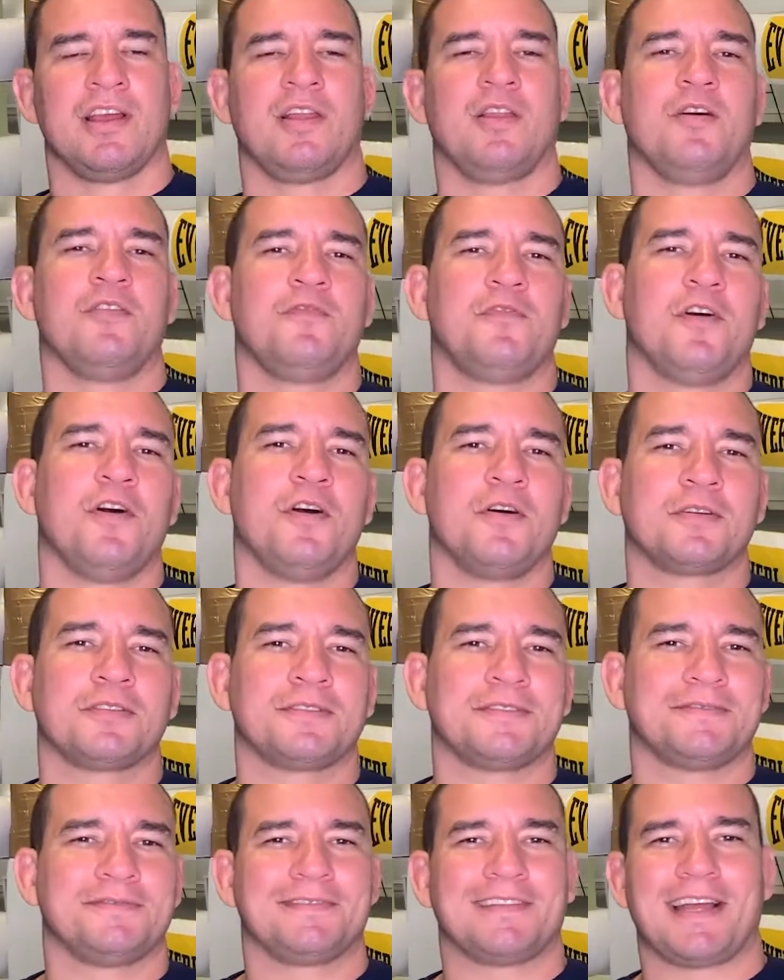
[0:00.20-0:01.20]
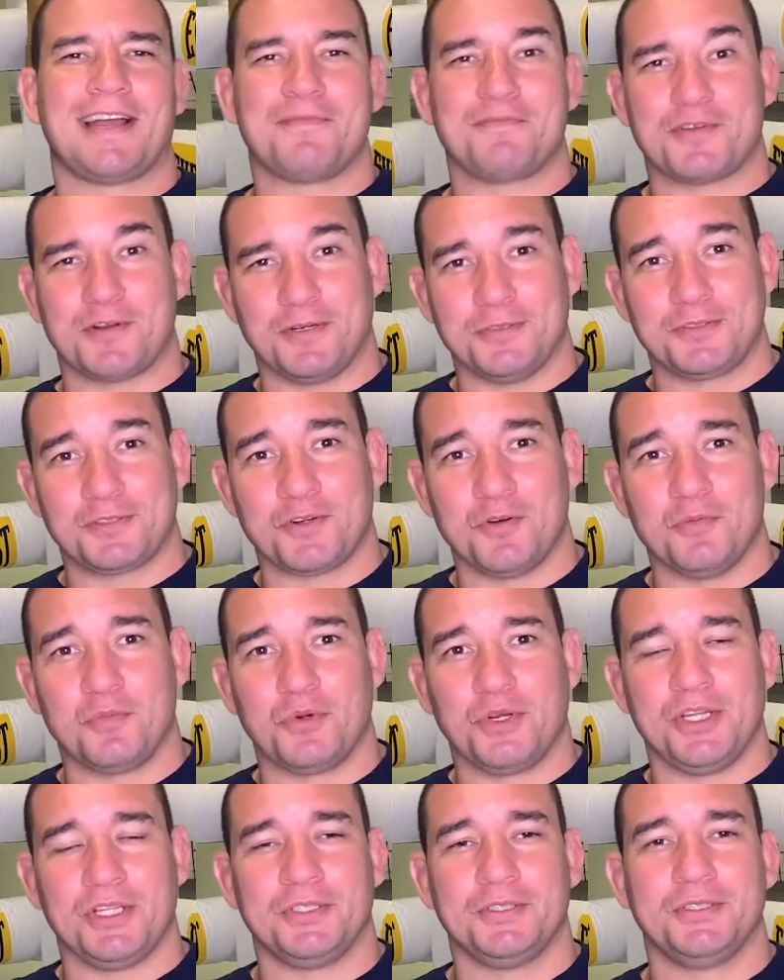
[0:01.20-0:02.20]
Hello folks, I'm Coach
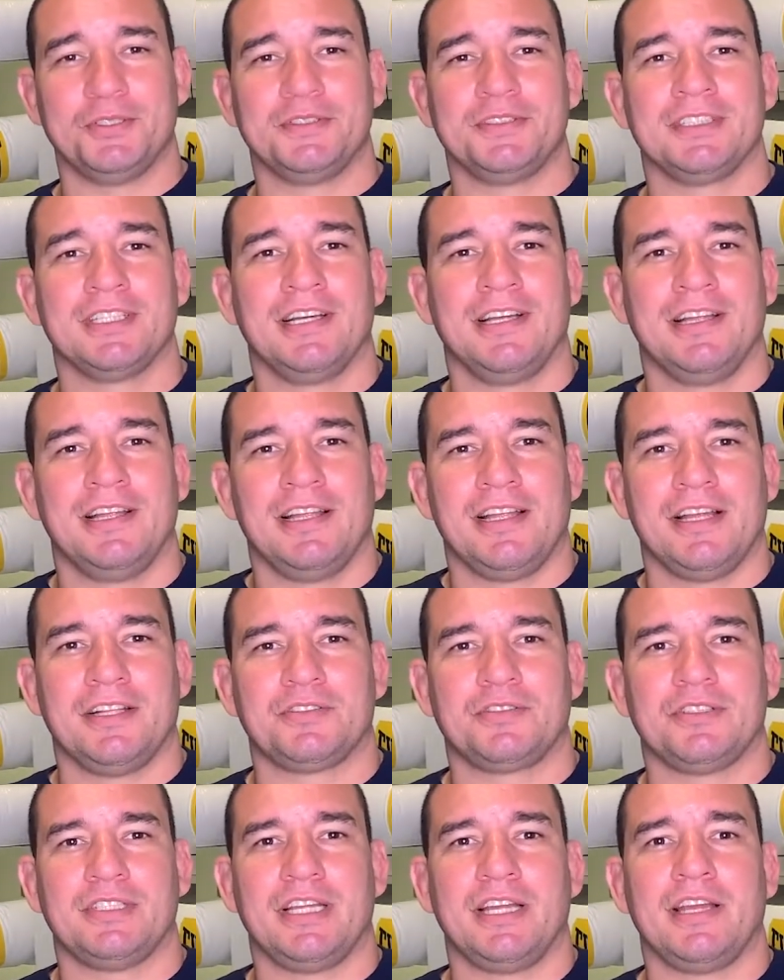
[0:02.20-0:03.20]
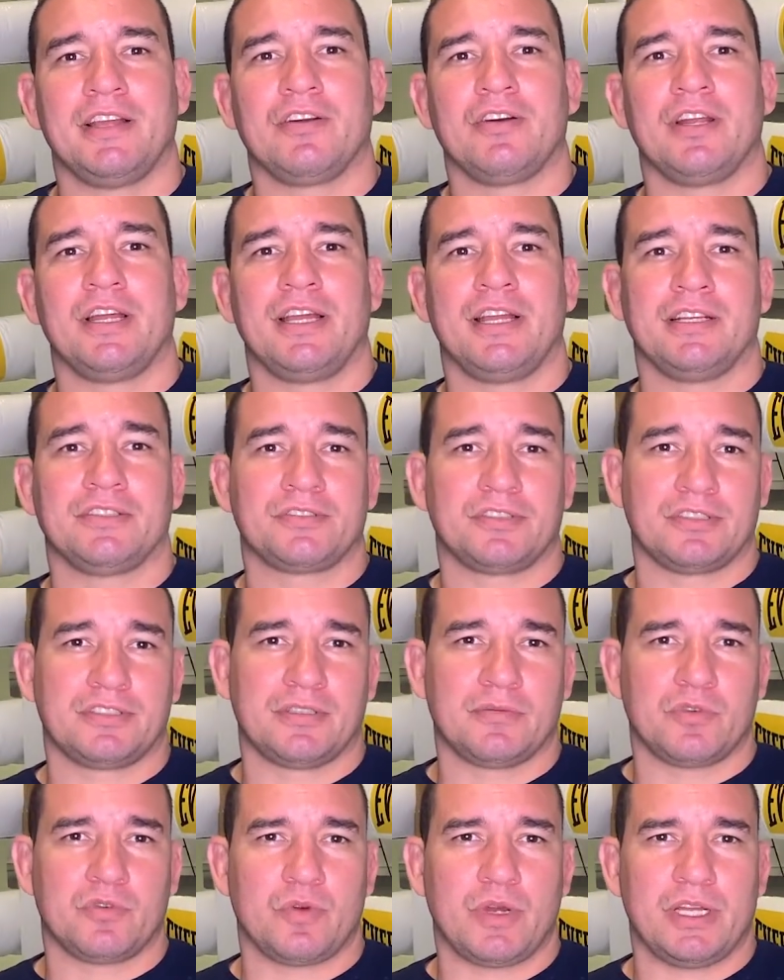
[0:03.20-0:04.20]
Comprido, and today I'm gonna answer
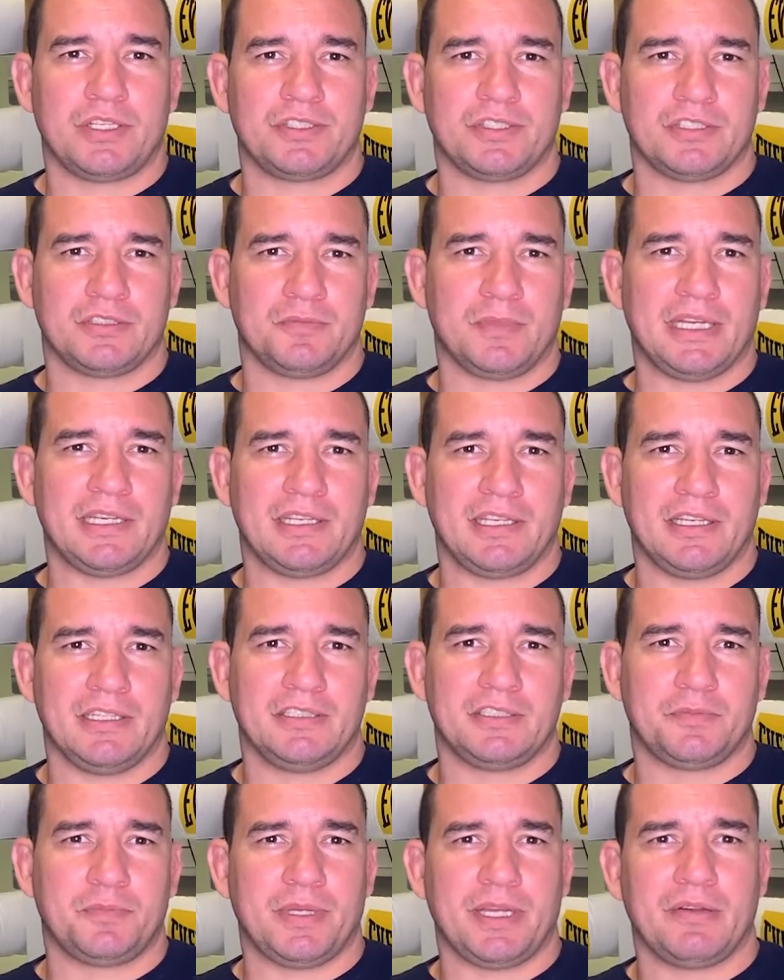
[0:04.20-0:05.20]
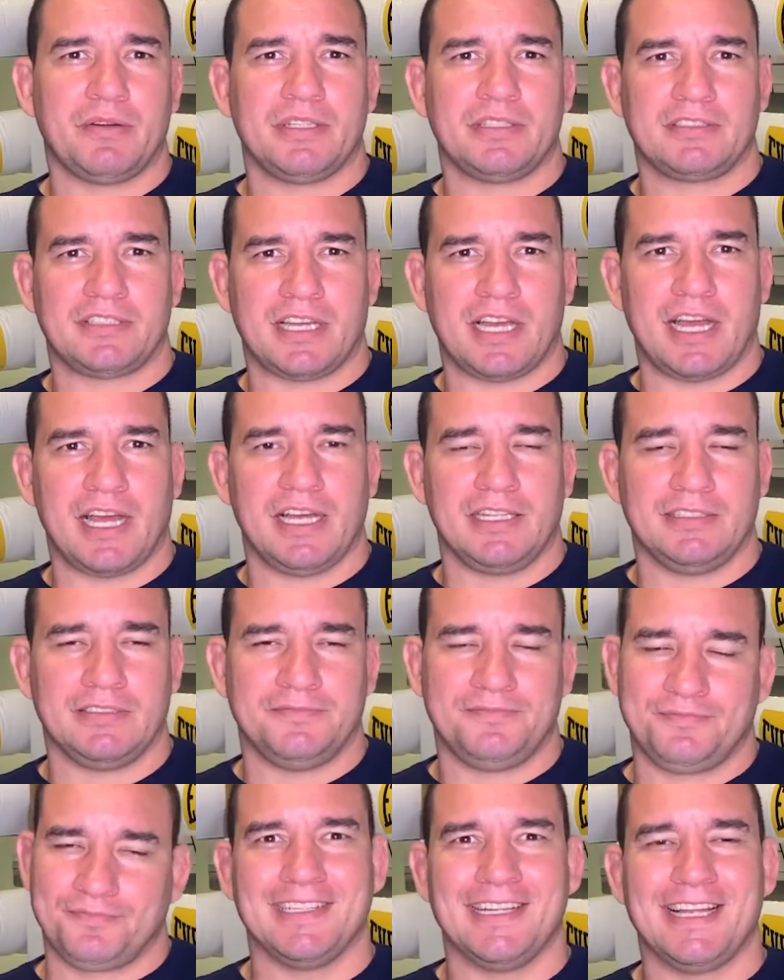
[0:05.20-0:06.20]
some questions my kids' parents had.
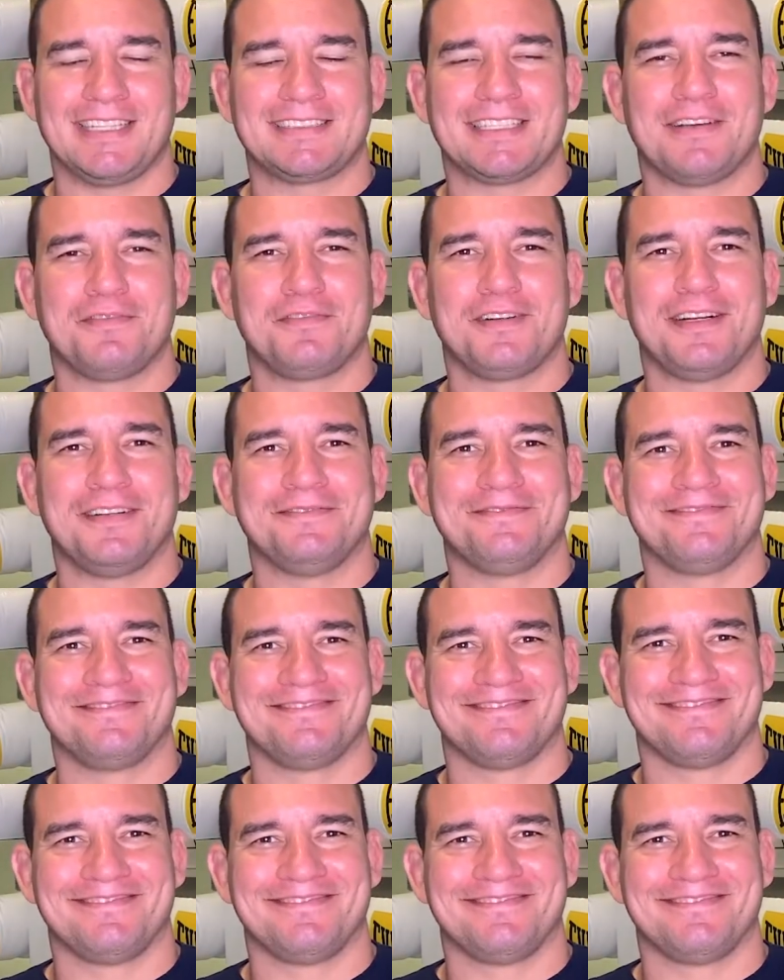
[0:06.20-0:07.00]
Let's have fun.